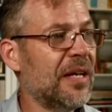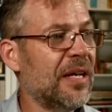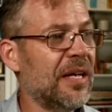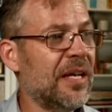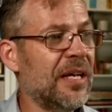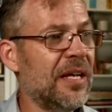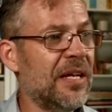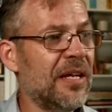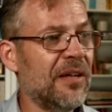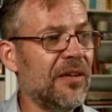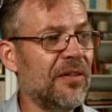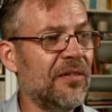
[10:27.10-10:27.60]

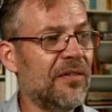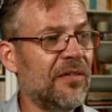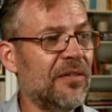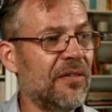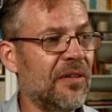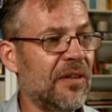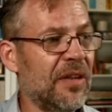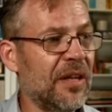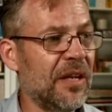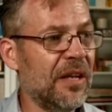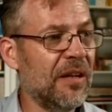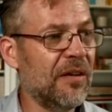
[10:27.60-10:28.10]

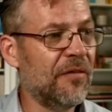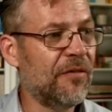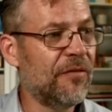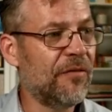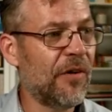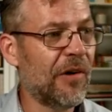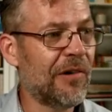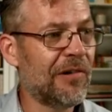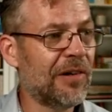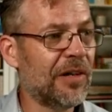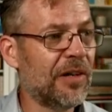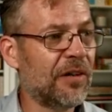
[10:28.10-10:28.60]
is the
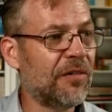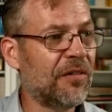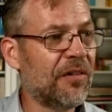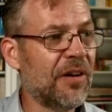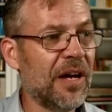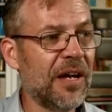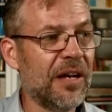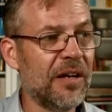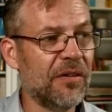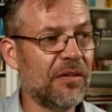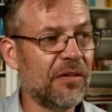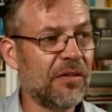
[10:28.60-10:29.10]
foreign
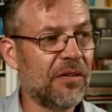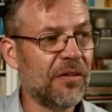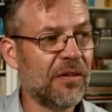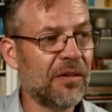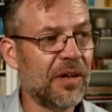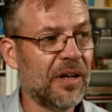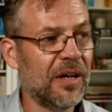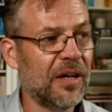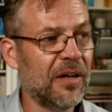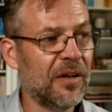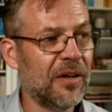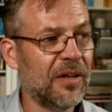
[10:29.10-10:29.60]
exchange
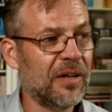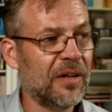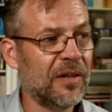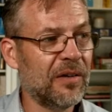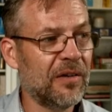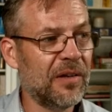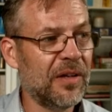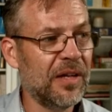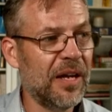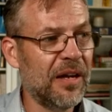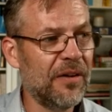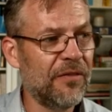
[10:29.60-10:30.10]

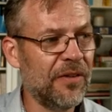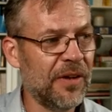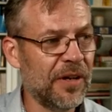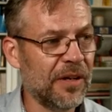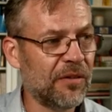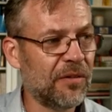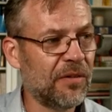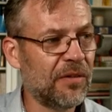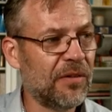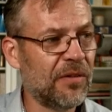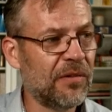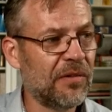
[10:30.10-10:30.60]
or the
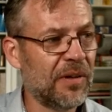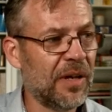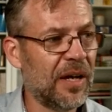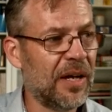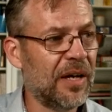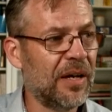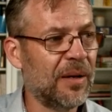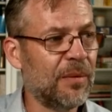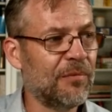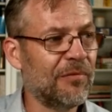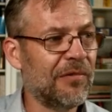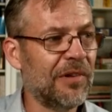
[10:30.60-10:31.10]
FX
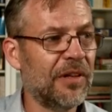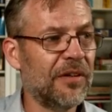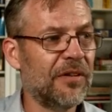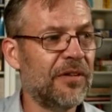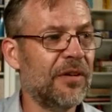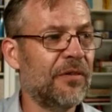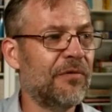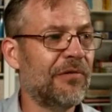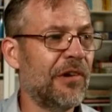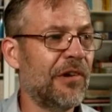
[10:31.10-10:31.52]
relative